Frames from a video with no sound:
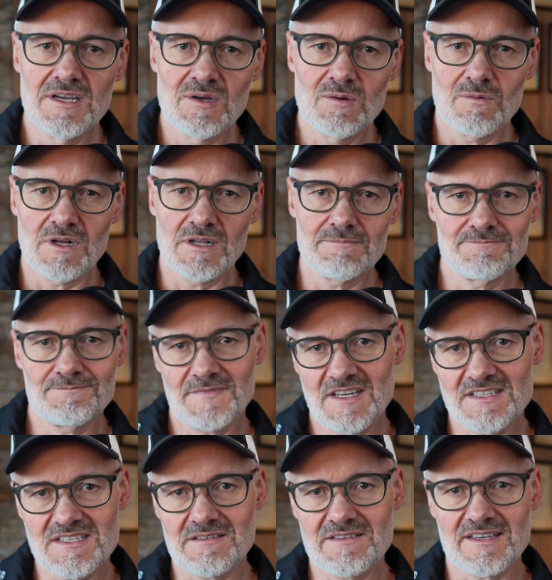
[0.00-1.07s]
Well, I
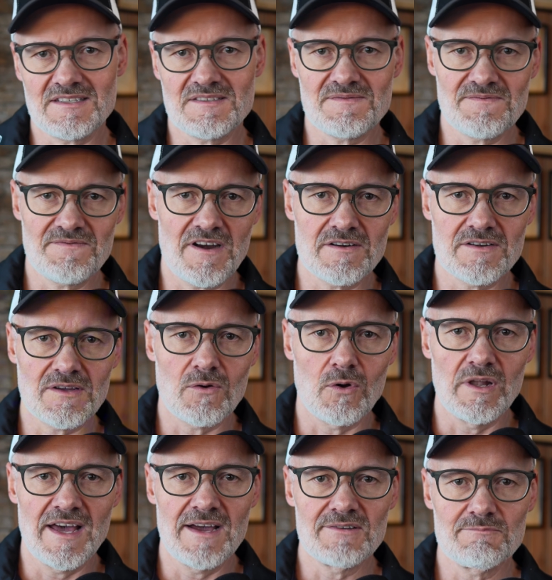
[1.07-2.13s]
still think it's fair to call
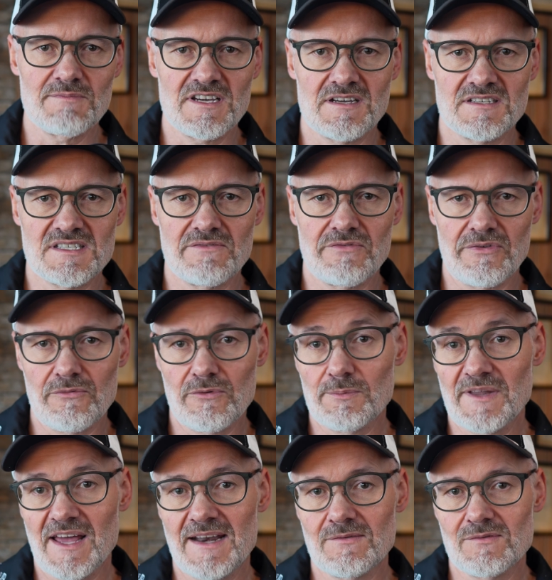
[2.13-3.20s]
out, because if you were
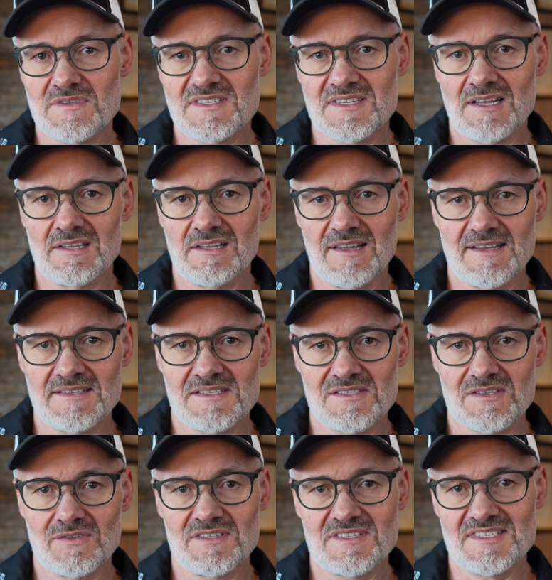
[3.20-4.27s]
planning to sell lenses
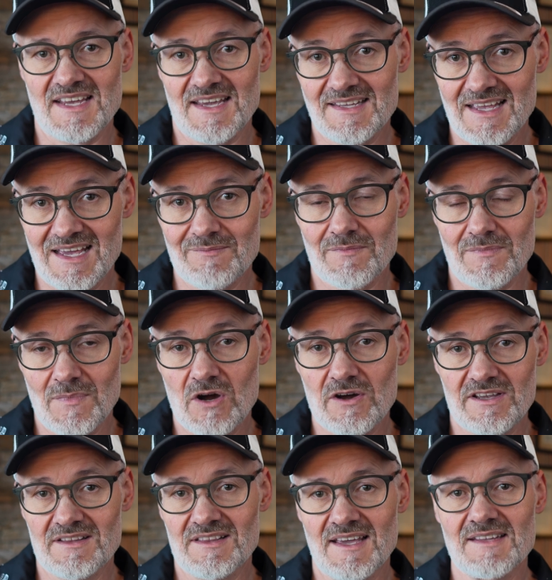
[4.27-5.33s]
on the secondhand
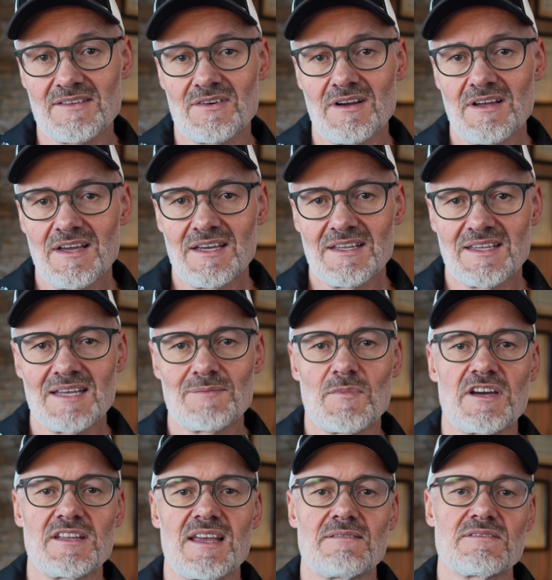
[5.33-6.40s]
market later, that
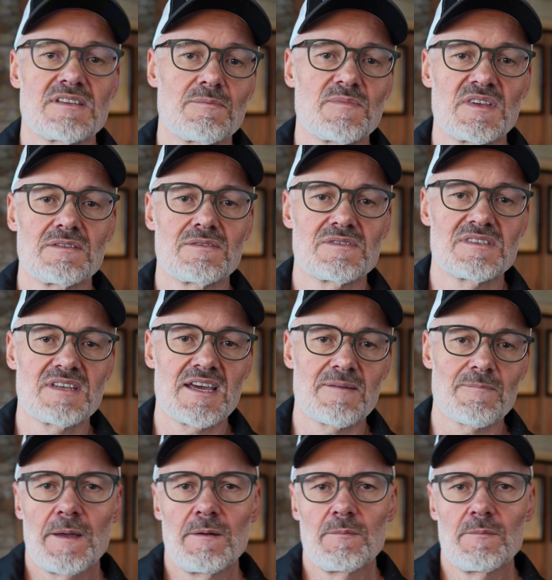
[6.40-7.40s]
might have something to say.